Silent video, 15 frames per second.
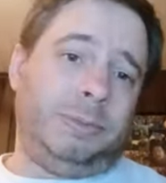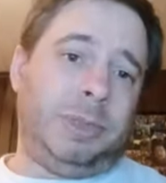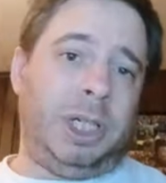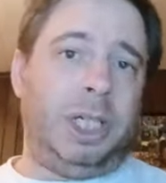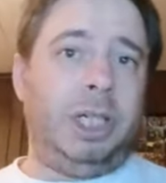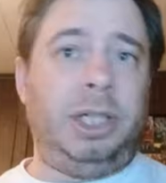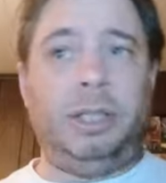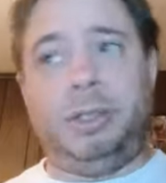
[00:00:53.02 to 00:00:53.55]

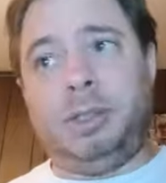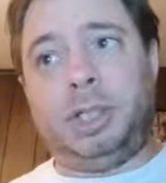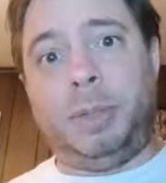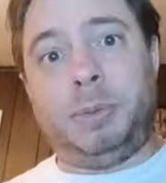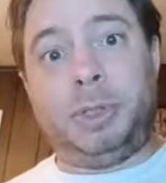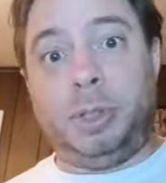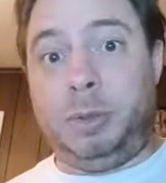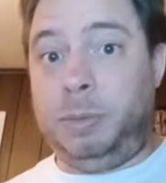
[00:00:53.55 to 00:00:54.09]
and
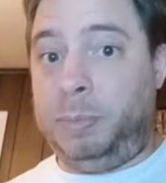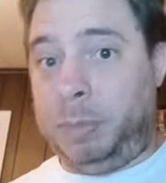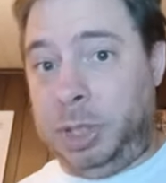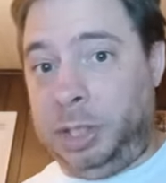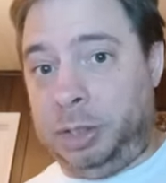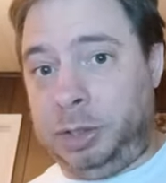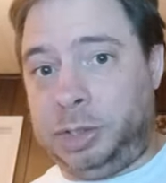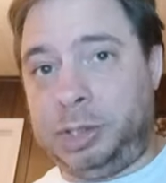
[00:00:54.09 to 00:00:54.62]
sub to
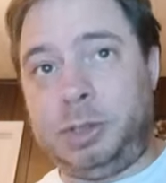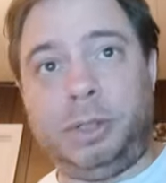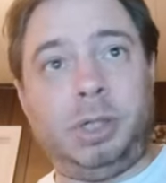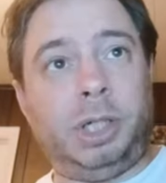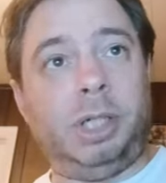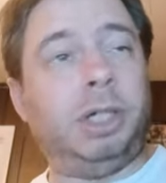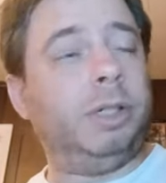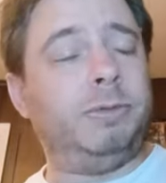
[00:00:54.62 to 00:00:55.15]
my
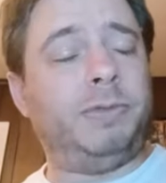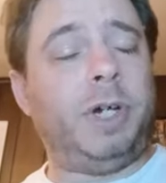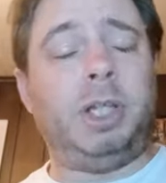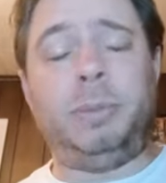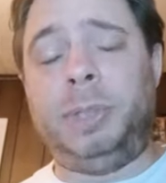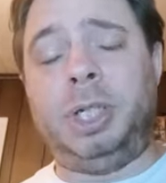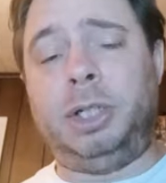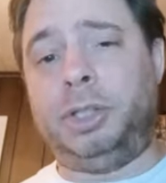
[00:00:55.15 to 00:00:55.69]
and uh,
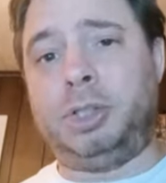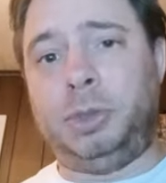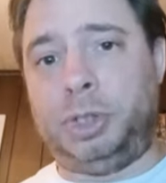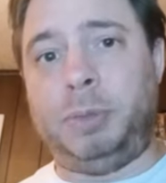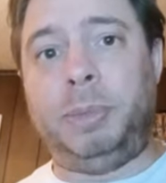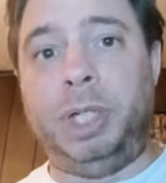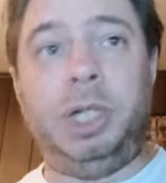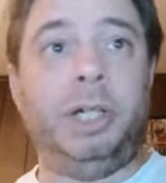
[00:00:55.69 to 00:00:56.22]
follow me on
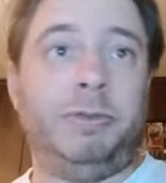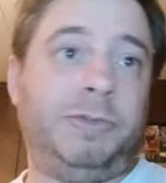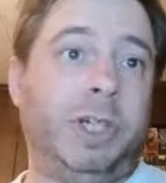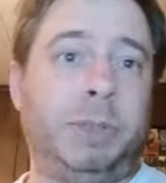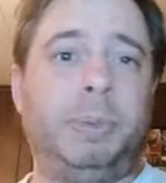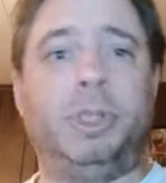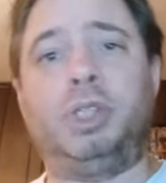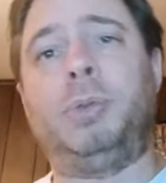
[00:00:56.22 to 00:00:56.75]
social media,
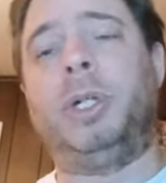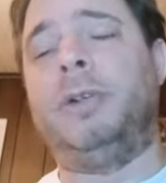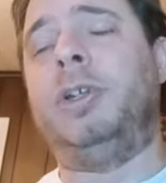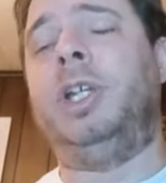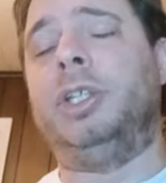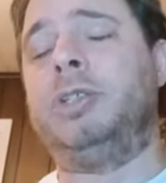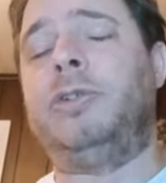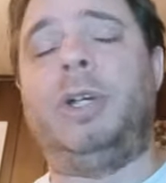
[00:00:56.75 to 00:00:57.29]
Facebook, Twitter,
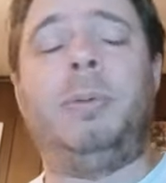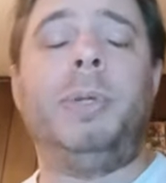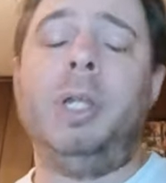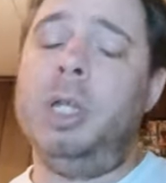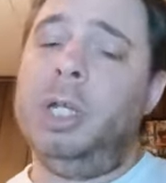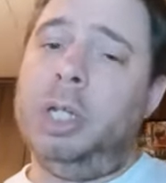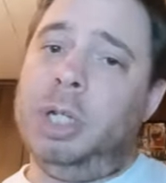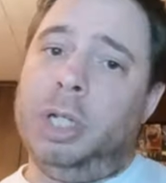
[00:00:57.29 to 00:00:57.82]
and Instagram.
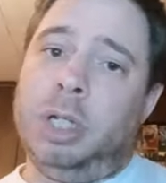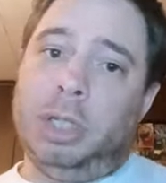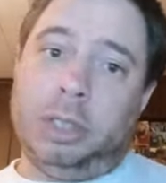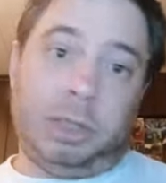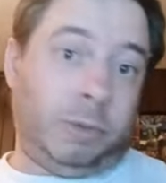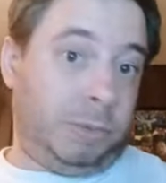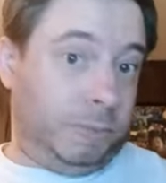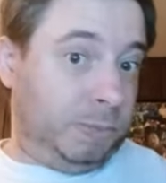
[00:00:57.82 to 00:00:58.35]

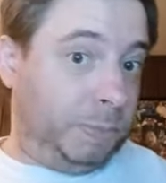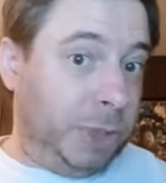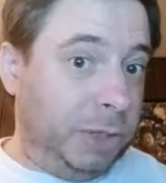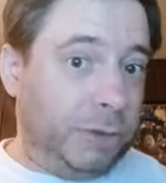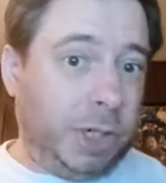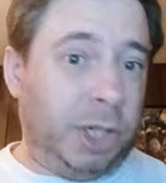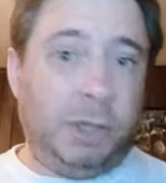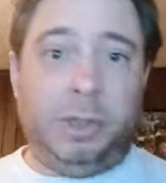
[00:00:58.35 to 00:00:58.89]
So
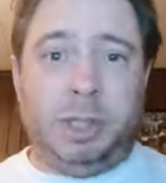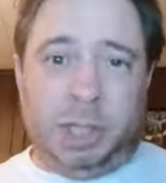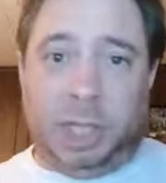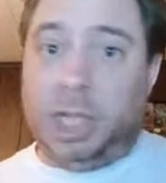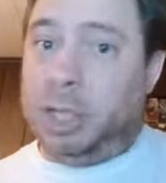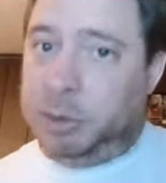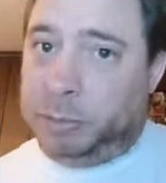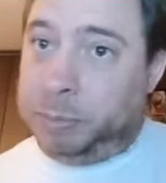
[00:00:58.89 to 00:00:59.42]
be real
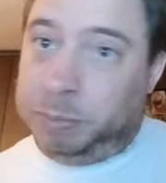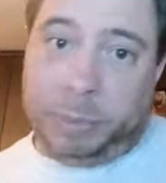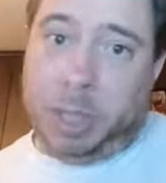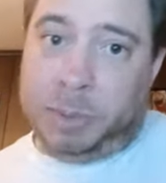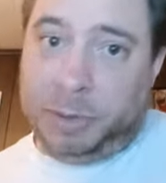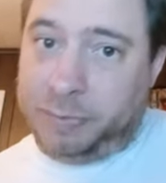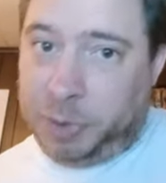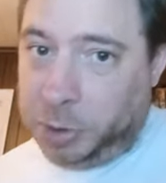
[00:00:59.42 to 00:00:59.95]
and I'll
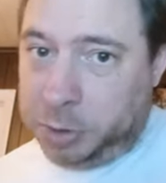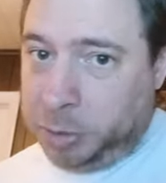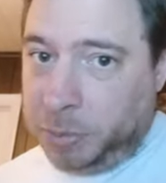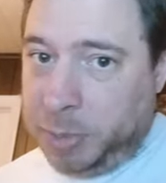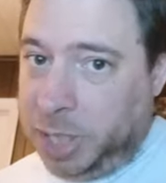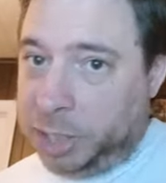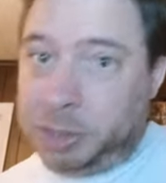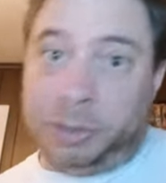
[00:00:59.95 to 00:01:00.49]
maybe follow you
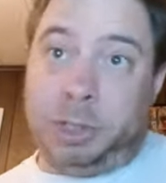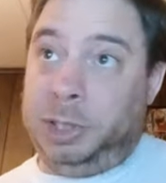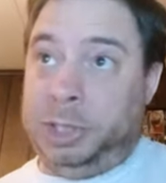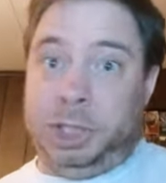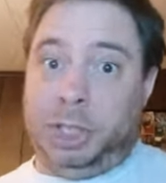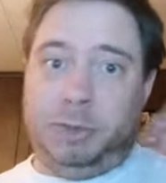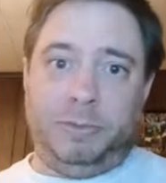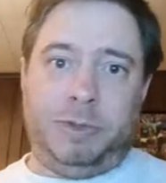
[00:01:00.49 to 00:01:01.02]
back or I'll
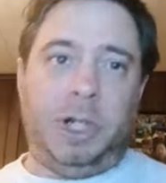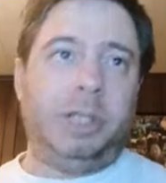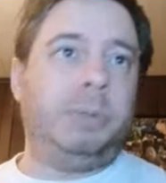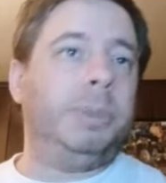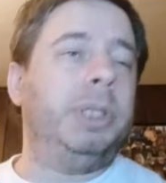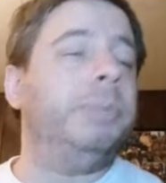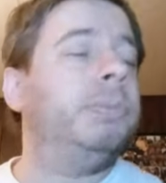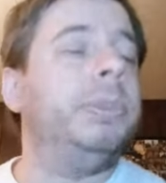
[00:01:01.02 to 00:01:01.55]
let you follow
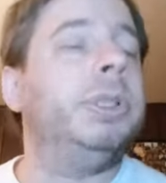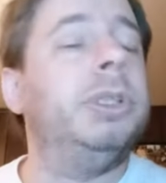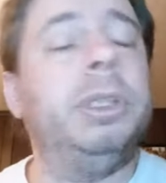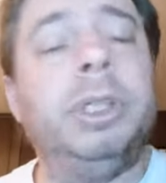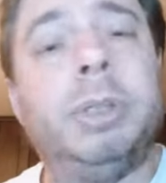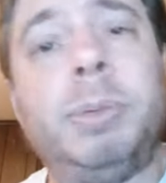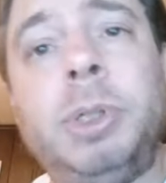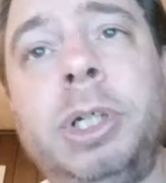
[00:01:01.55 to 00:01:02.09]
me. But it
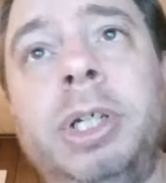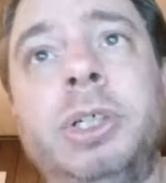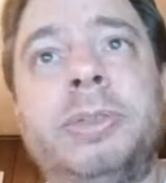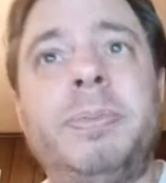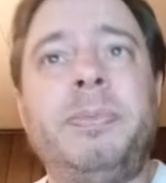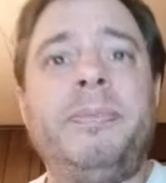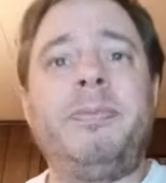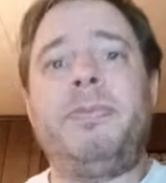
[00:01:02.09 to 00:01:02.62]
is what it is.
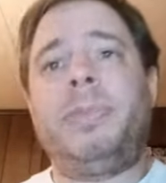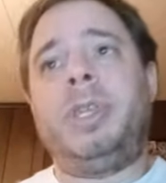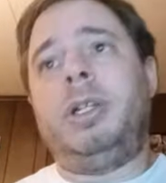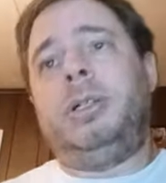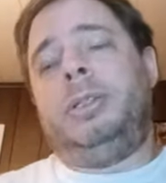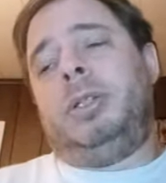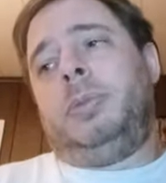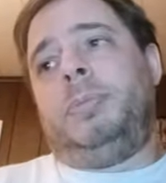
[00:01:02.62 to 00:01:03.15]

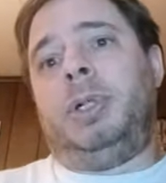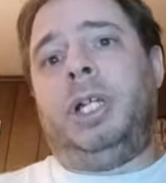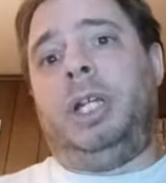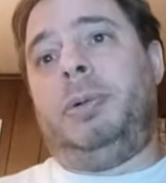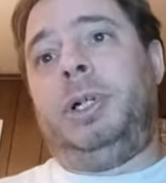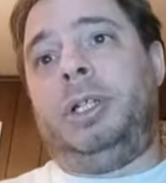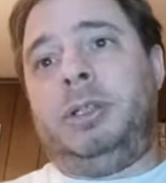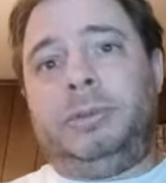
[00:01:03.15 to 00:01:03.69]
But
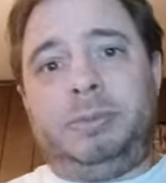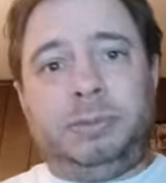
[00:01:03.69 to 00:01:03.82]
anyway,